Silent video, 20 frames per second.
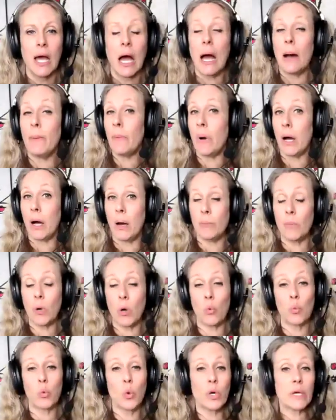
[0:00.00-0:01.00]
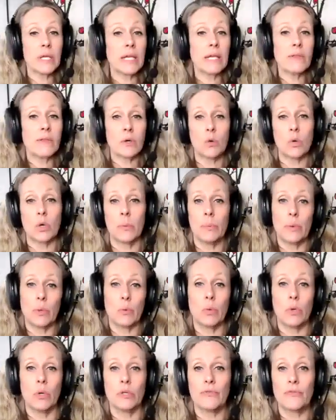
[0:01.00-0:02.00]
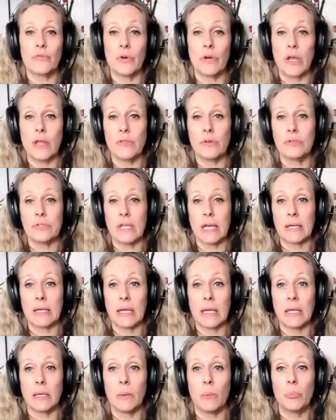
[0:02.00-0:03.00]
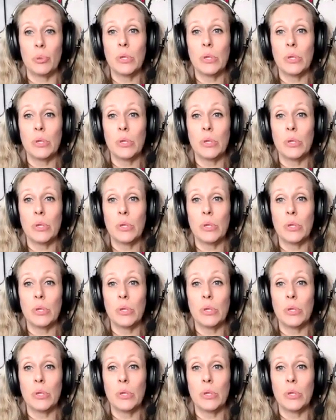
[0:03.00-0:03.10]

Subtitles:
a mom working in the corporate world for another decade,